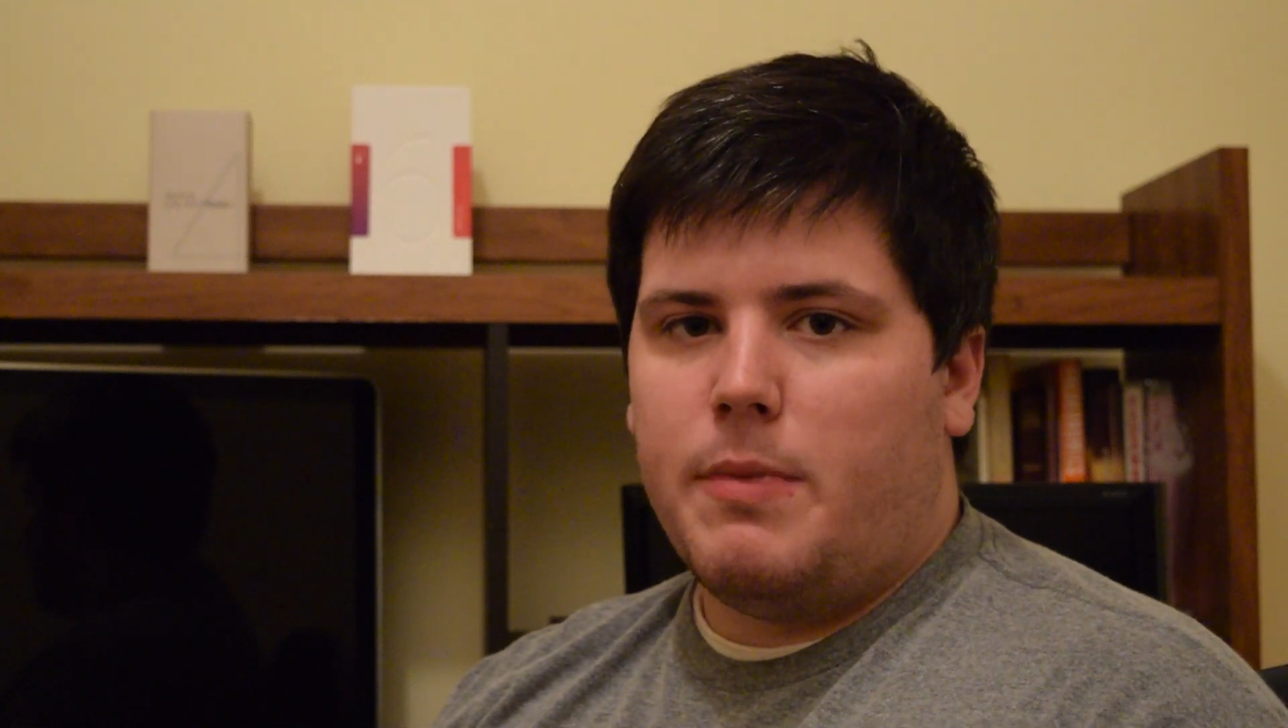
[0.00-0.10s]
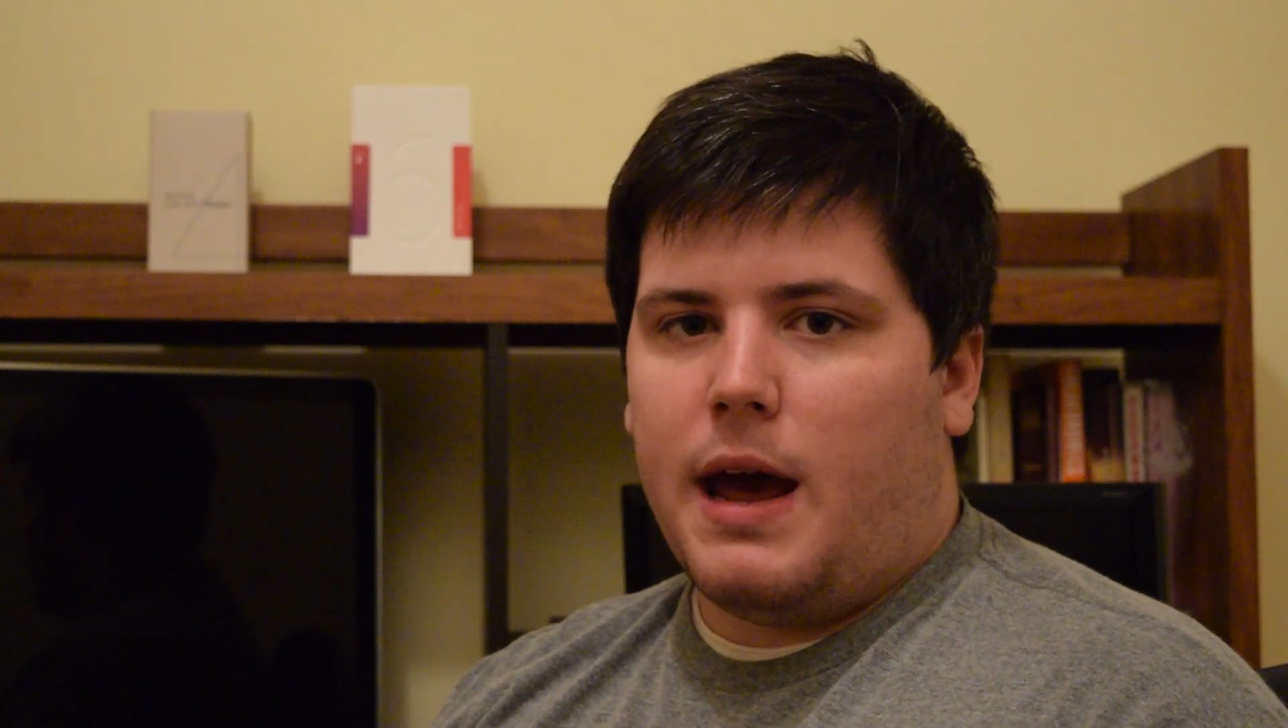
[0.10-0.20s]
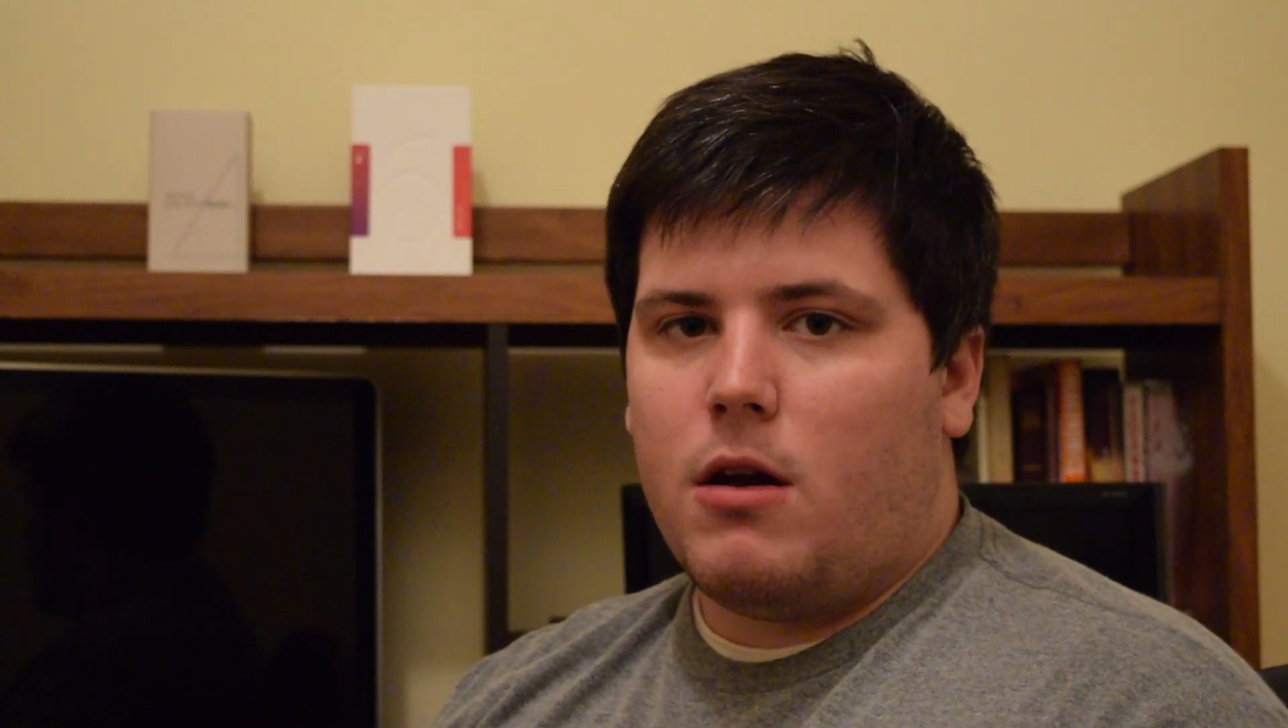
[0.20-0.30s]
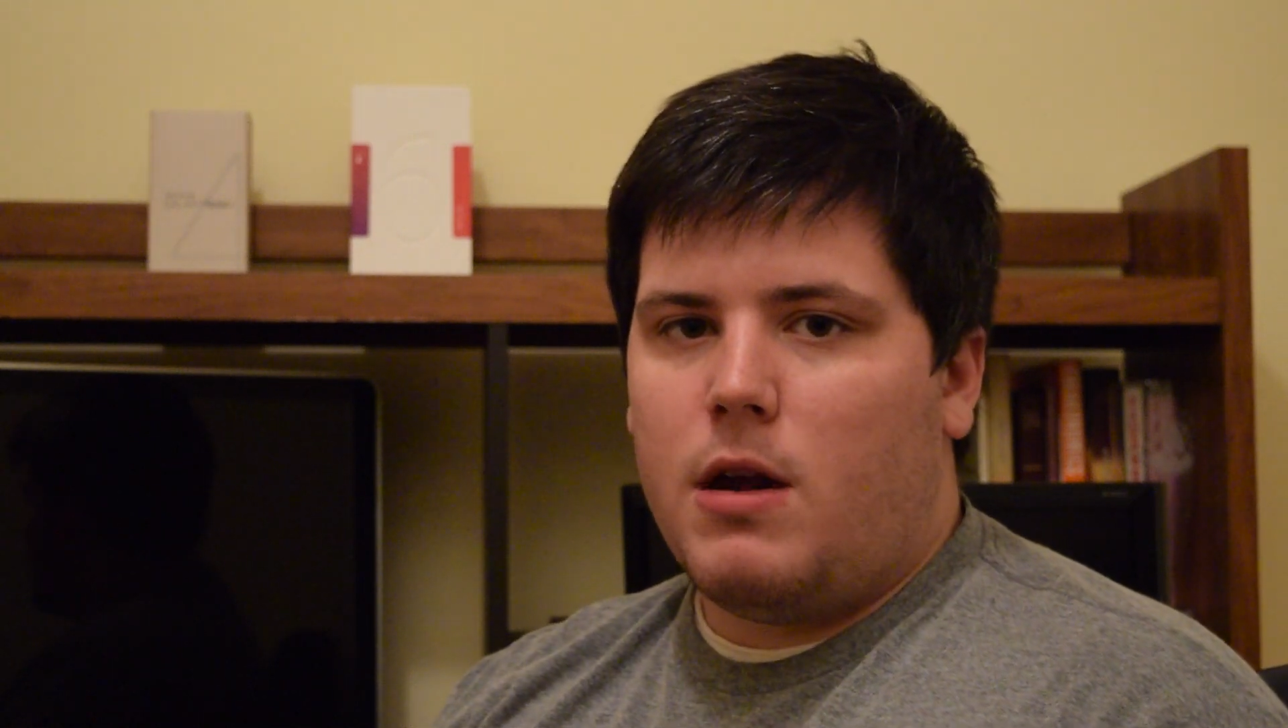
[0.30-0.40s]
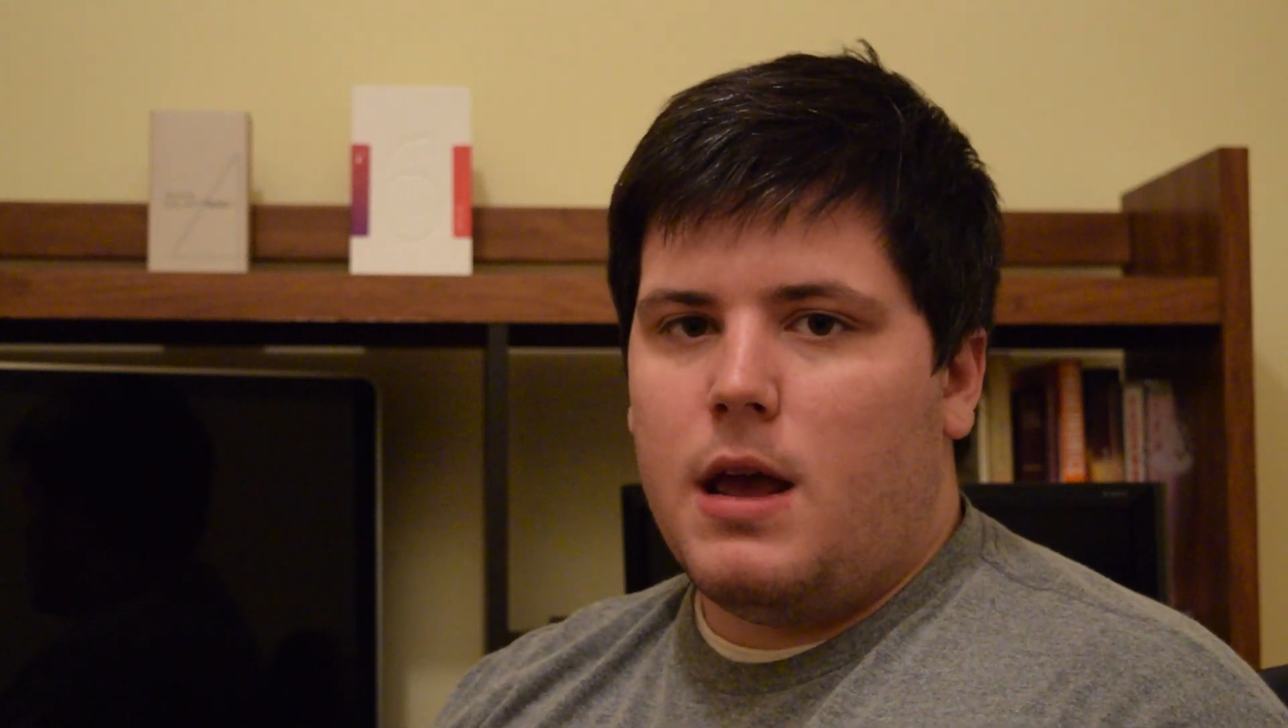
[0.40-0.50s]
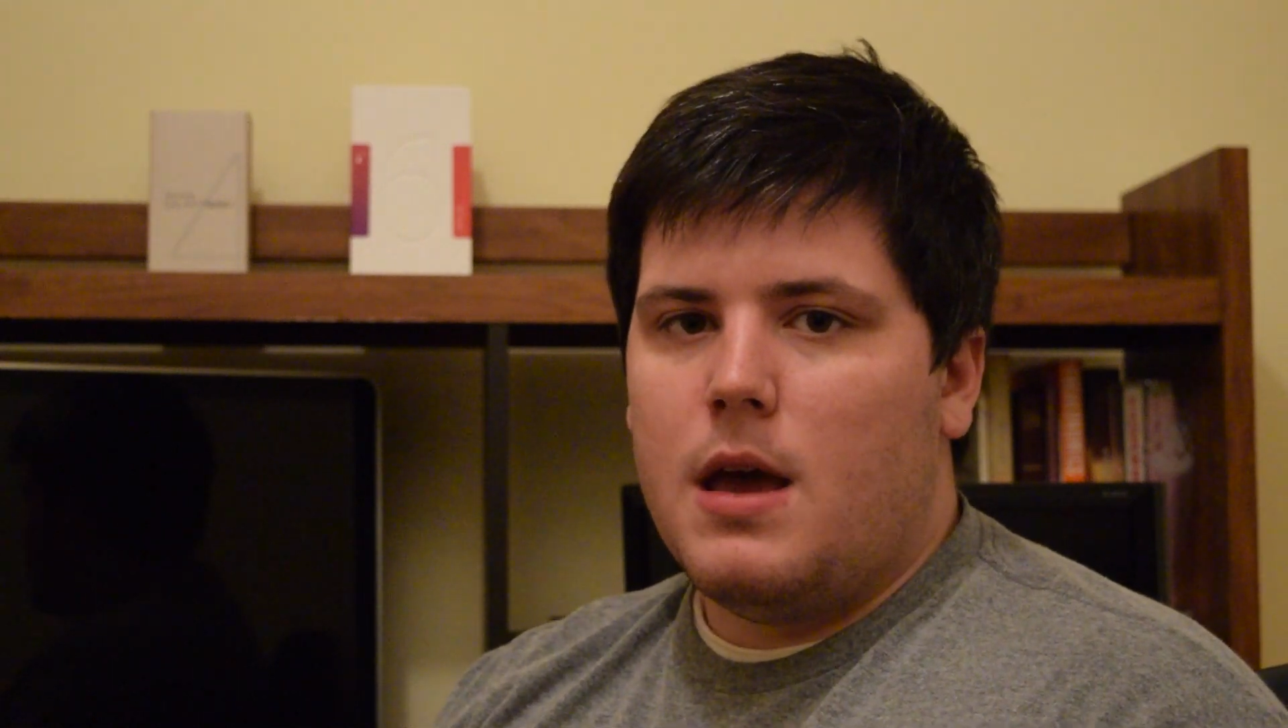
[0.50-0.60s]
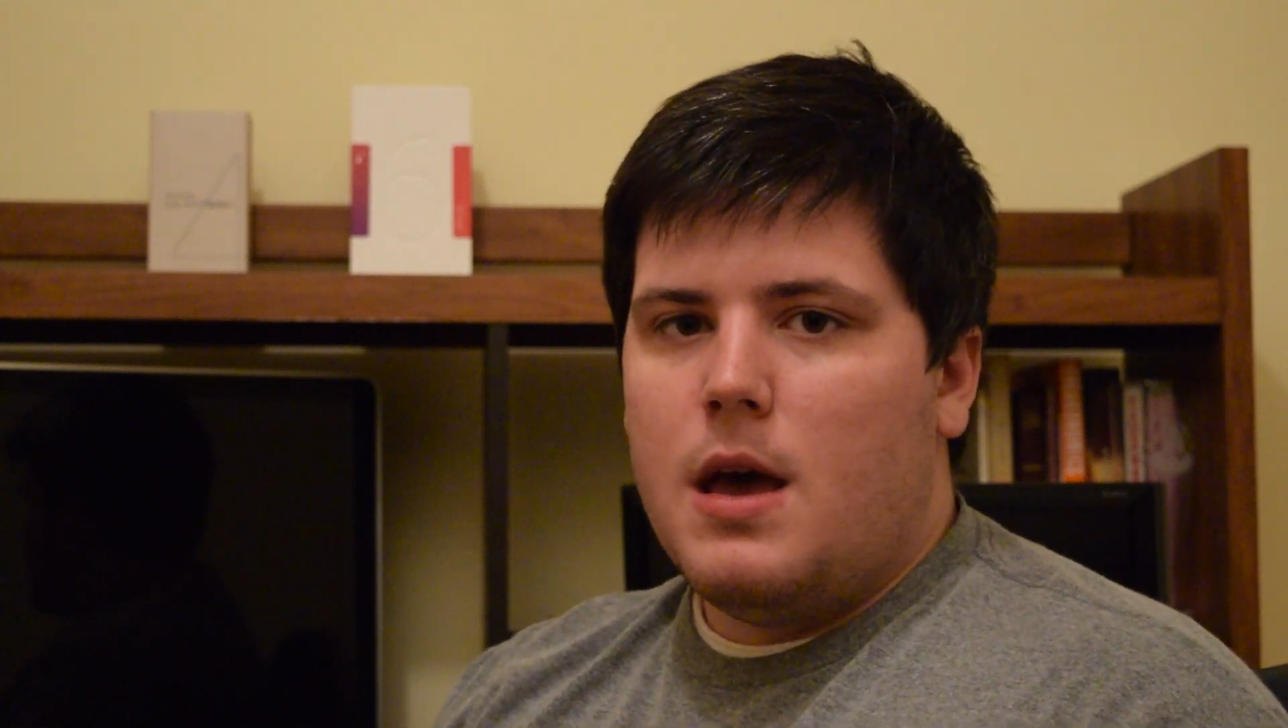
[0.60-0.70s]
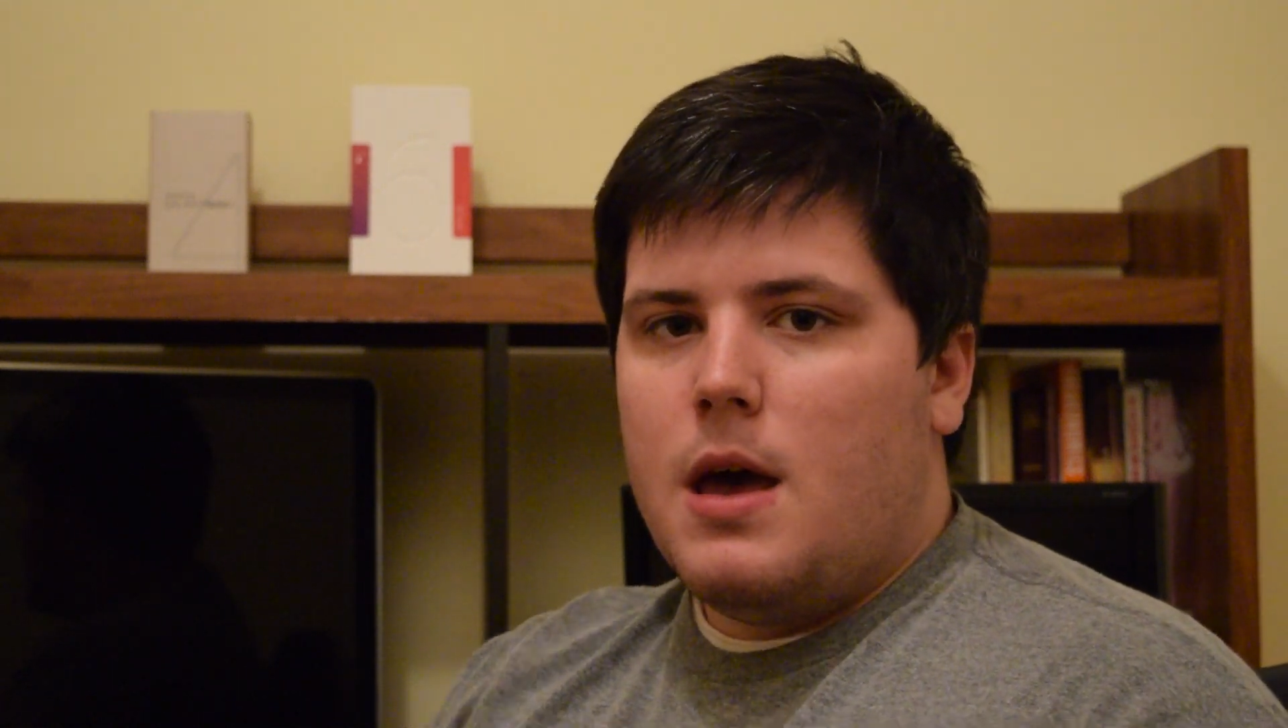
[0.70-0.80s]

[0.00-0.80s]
battery.